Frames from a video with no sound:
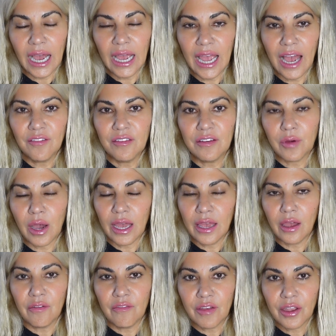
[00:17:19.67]
I have a,
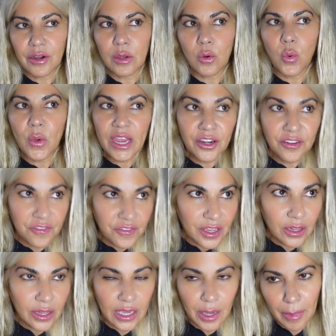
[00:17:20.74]
a, a very weird
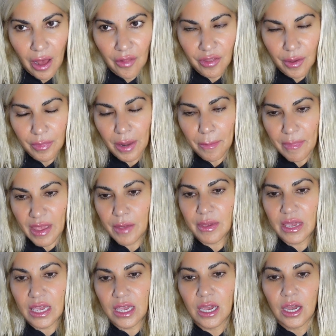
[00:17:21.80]
feeling about them that
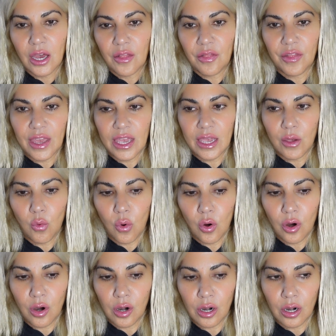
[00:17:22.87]
maybe they
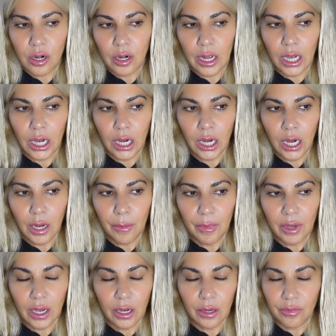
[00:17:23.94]
were um,
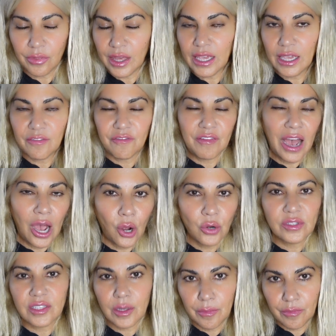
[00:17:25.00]
they
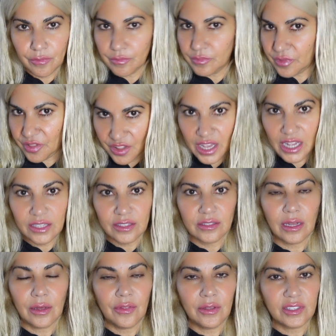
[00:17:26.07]
found some things
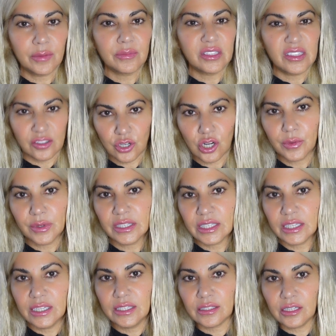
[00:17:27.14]
that there's some
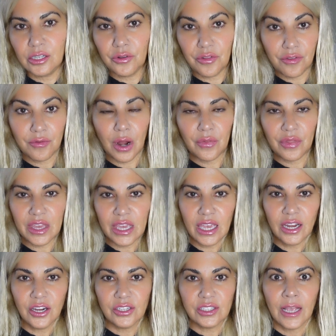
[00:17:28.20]
disturbances you know throughout the
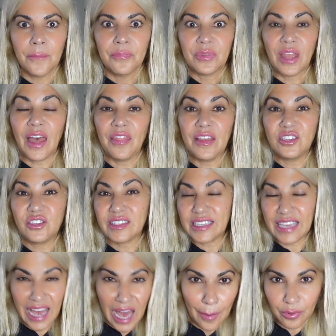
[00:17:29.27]
years and they just
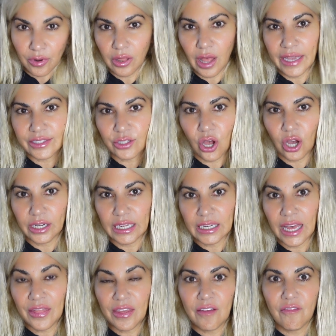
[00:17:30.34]
capitalized on it
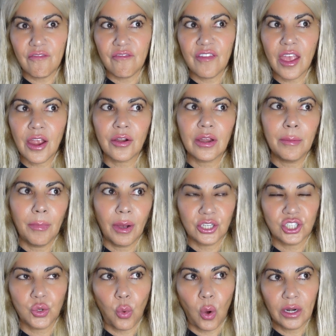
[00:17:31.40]
and they very
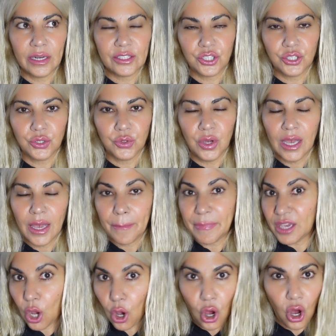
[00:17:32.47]
much wanted to be
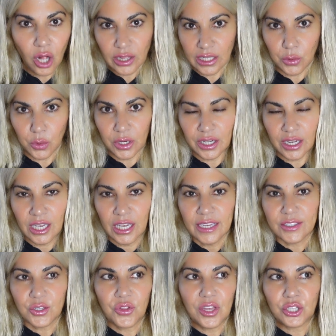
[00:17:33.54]
hollywood
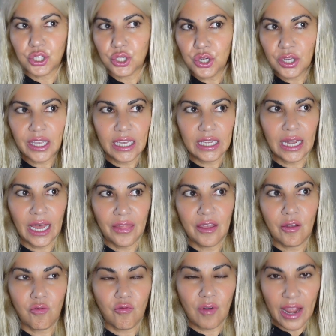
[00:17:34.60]
so they took it and
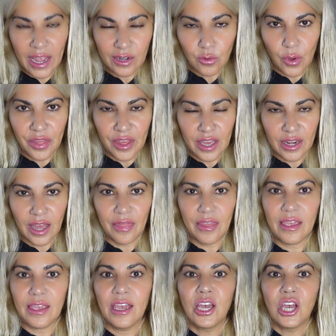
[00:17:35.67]
they ran with it and
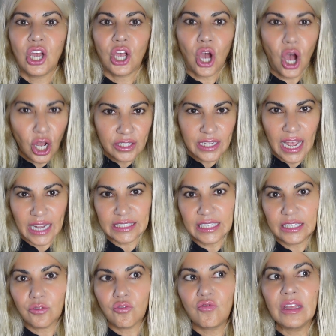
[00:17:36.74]
they
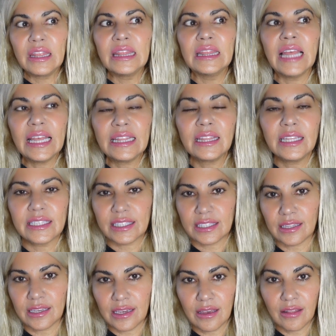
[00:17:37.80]
contacted
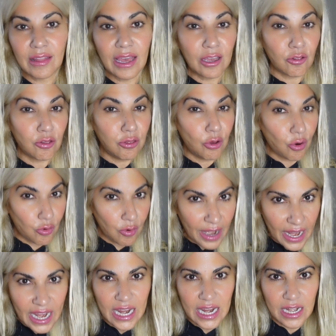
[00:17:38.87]
relentlessly like
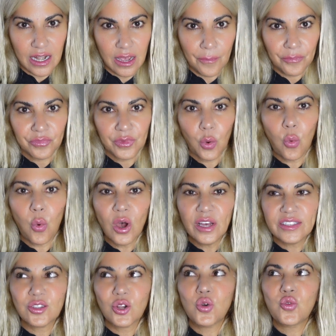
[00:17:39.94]
lorraine
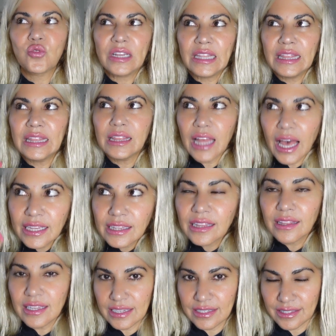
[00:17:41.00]
was
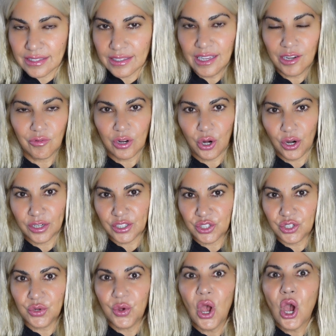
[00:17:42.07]
relentless in regards
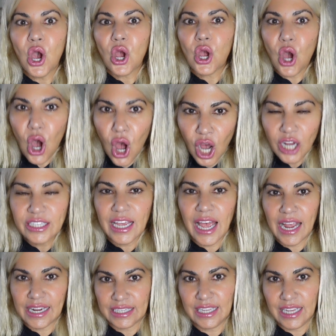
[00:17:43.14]
to
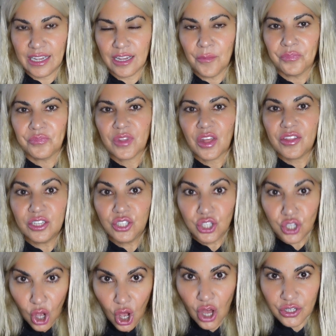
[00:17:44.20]
contacting the
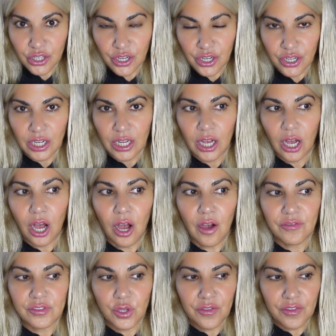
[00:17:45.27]
daughter
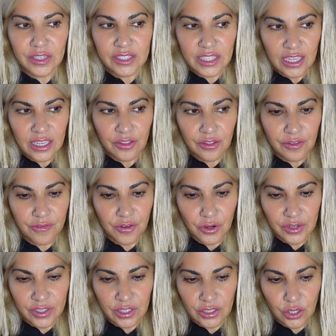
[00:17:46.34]
of so if you see the
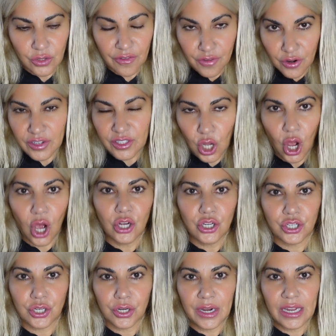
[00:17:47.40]
first so the first
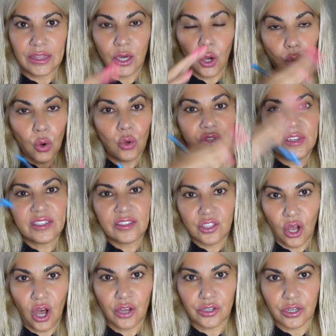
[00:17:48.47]
conjuring the oldest
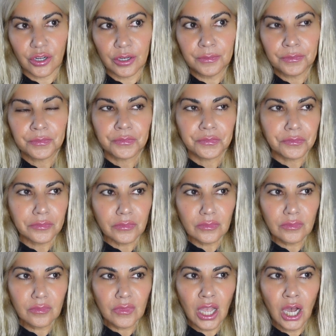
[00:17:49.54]
daughter
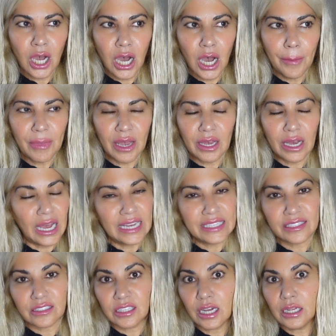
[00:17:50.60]
um,
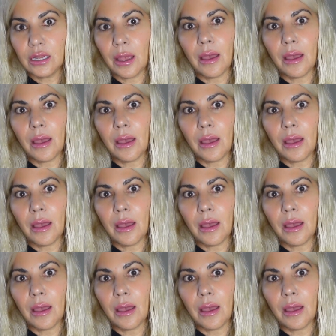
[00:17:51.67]
has done